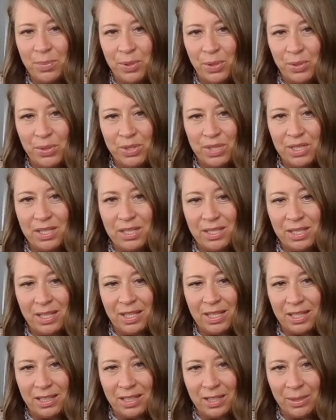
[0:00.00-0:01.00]
boost
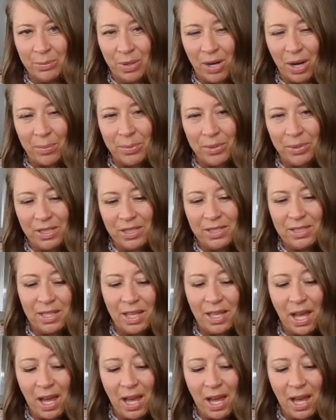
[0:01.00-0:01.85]
healing properties